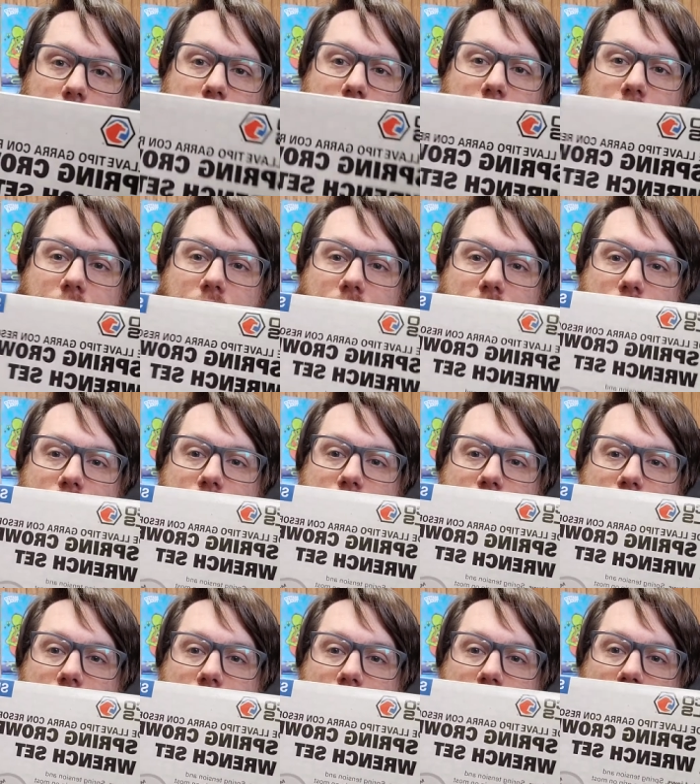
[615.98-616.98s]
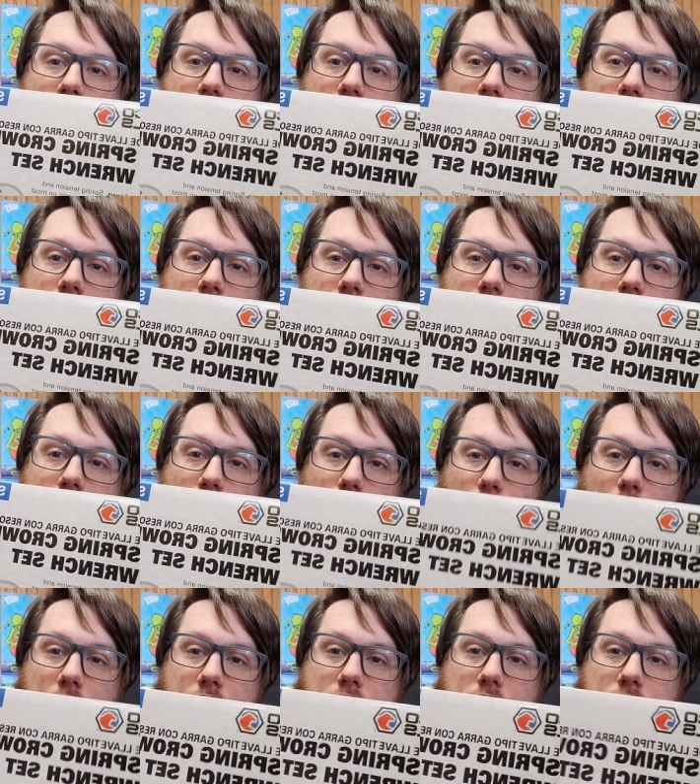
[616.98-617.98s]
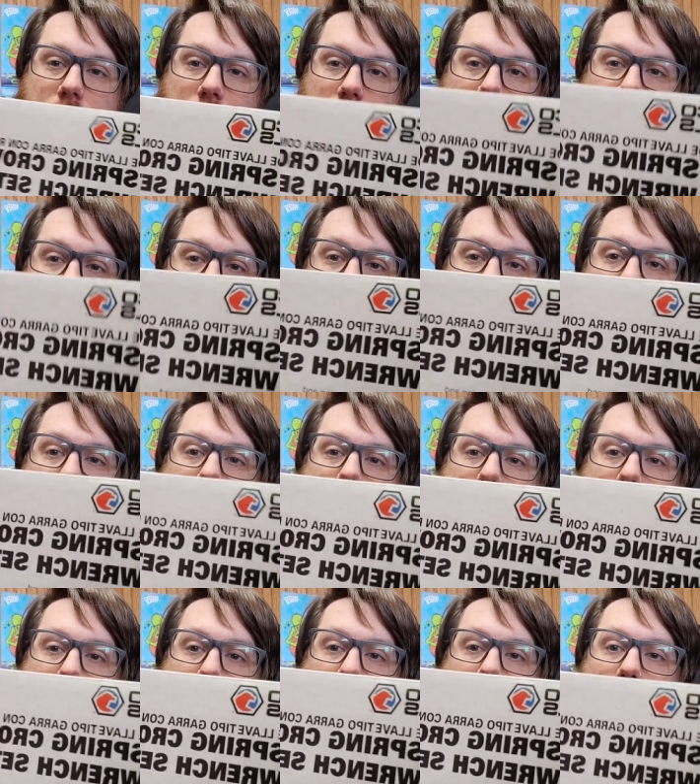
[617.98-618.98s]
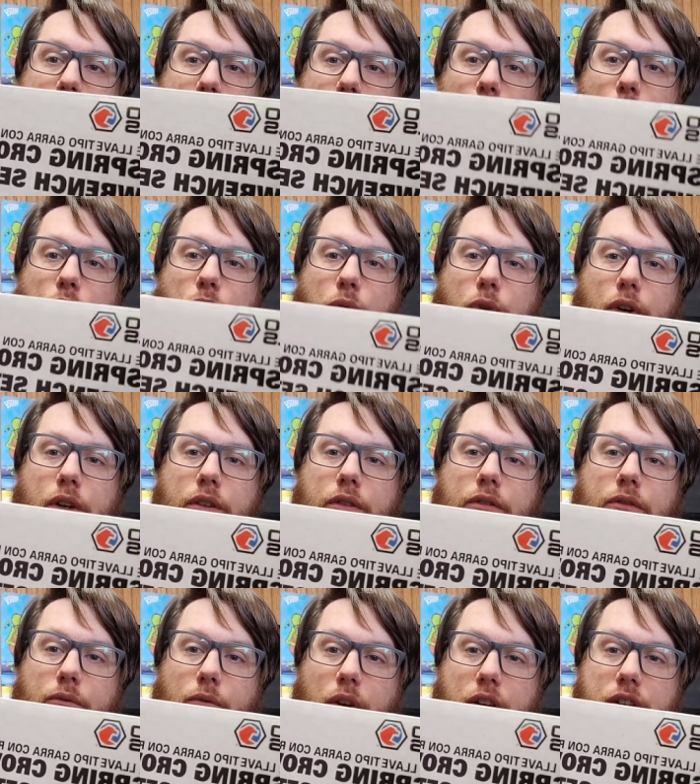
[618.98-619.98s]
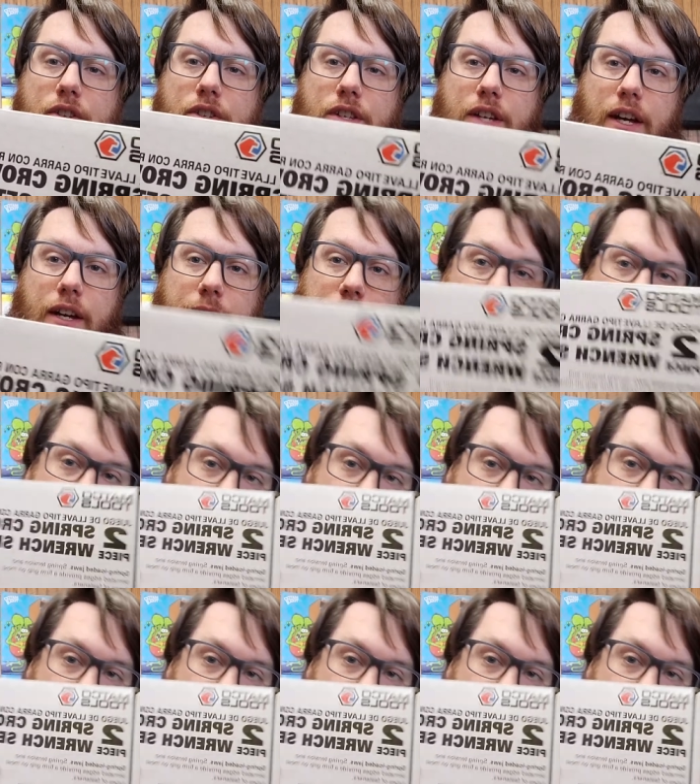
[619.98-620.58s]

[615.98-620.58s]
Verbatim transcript: is the wrench, the Spring Crowfoot wrench set.